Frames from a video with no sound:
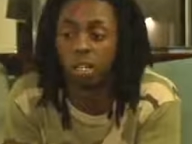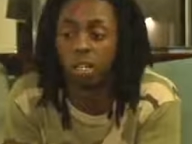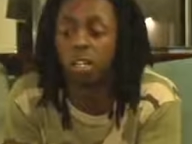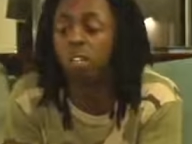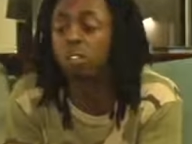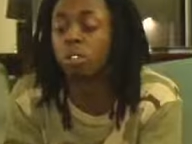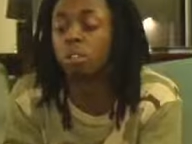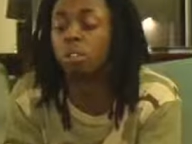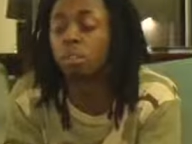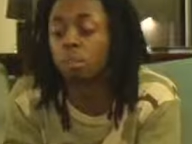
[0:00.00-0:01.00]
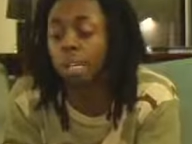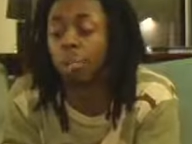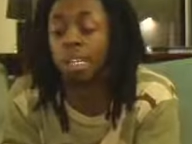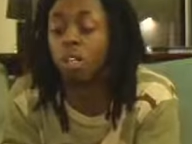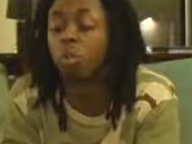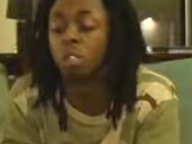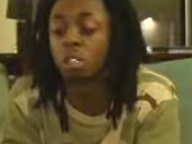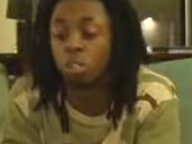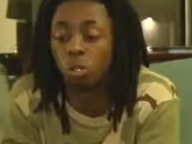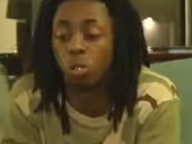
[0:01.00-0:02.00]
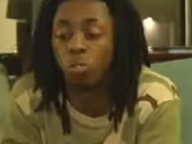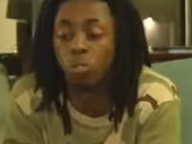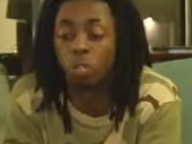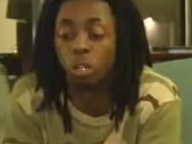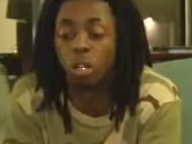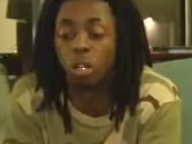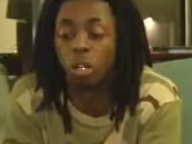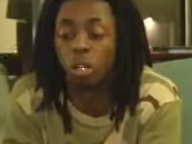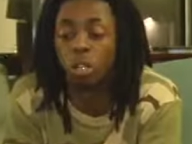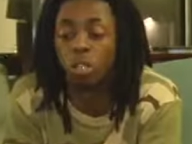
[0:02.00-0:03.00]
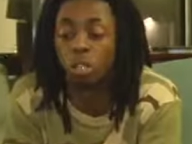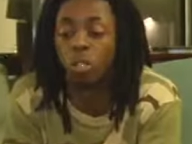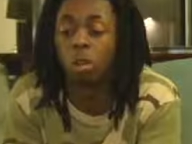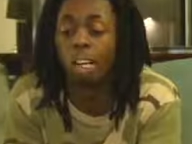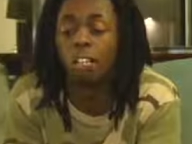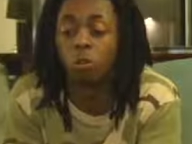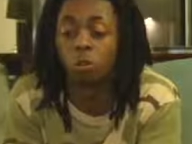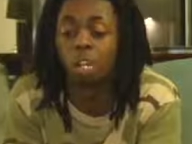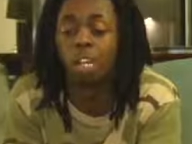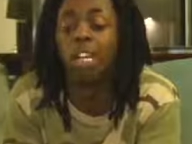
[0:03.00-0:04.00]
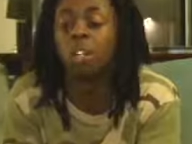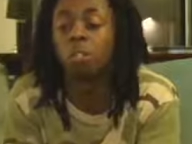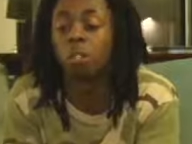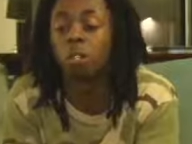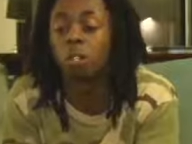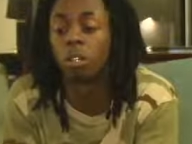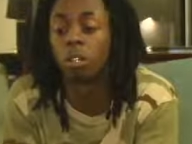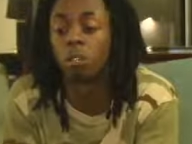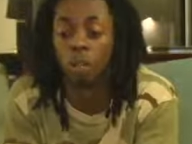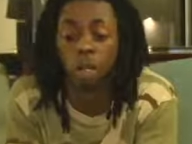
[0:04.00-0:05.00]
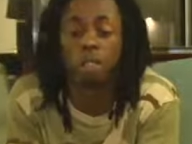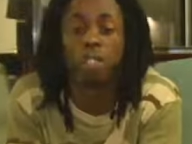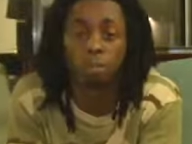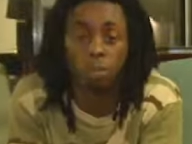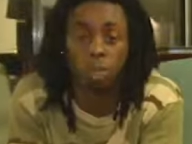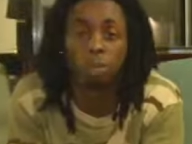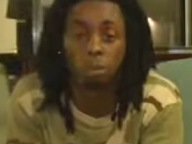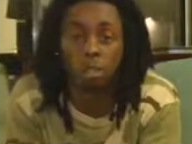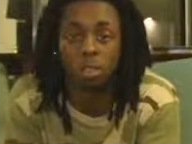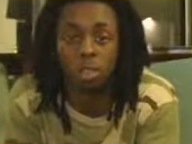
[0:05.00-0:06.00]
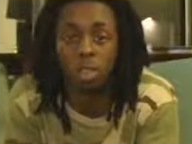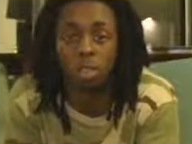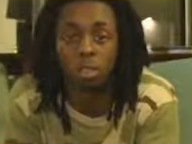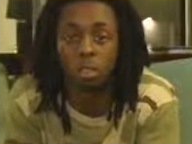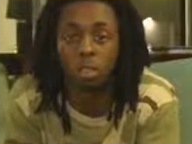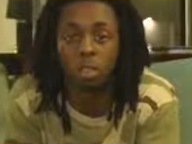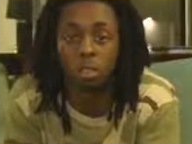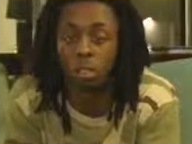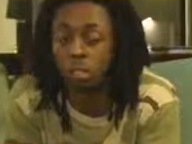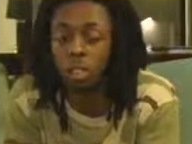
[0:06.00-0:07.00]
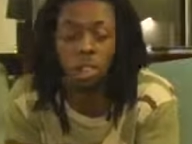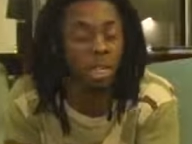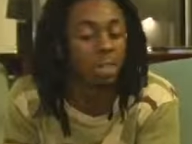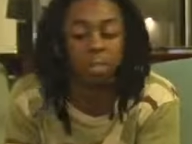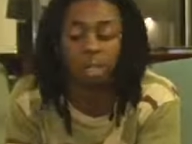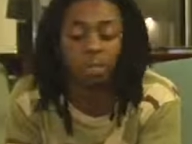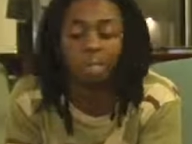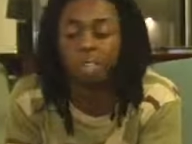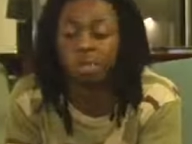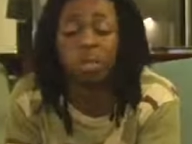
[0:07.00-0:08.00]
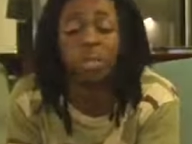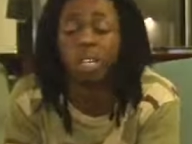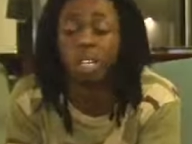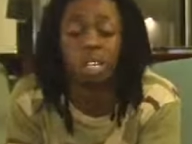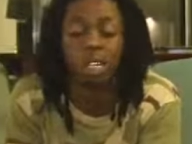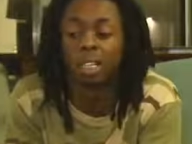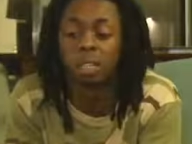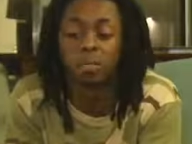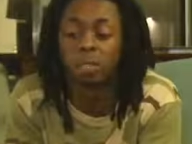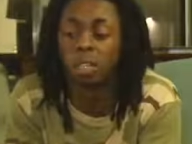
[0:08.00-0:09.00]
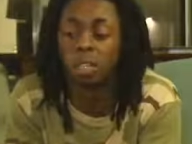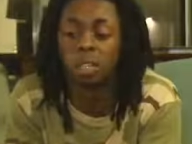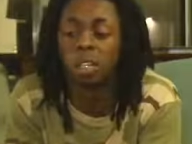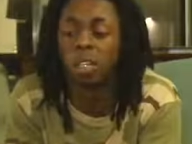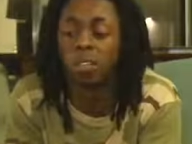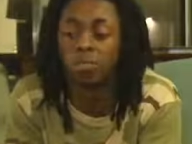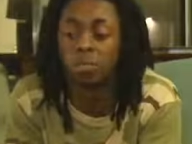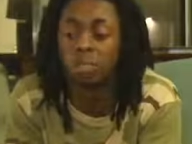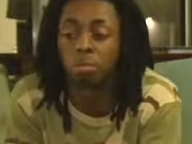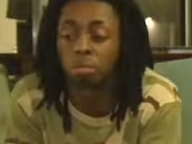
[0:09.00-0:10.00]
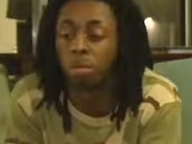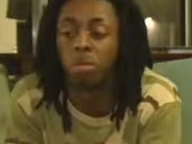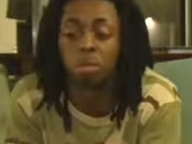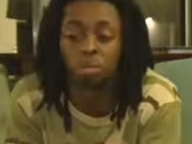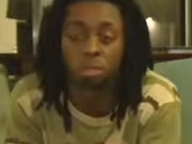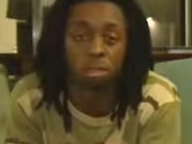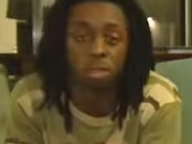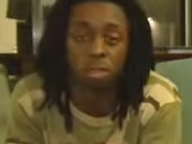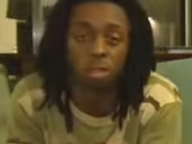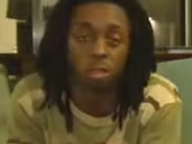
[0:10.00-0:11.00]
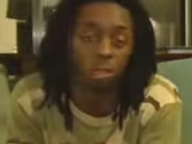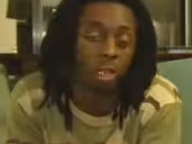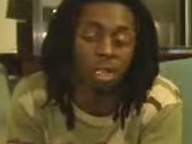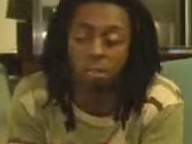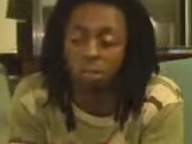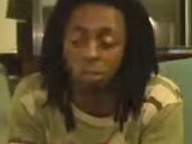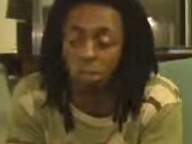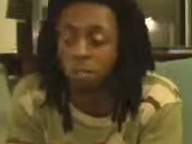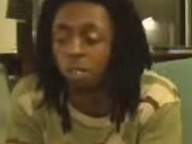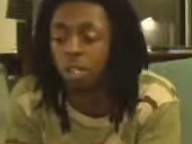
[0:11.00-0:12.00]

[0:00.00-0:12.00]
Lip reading: He didn't go to school for man, but he went to school to graduate and run some shit with his dog. And that's what I'm letting him do. And he handled his business 150 billion%. So I ain't tripping.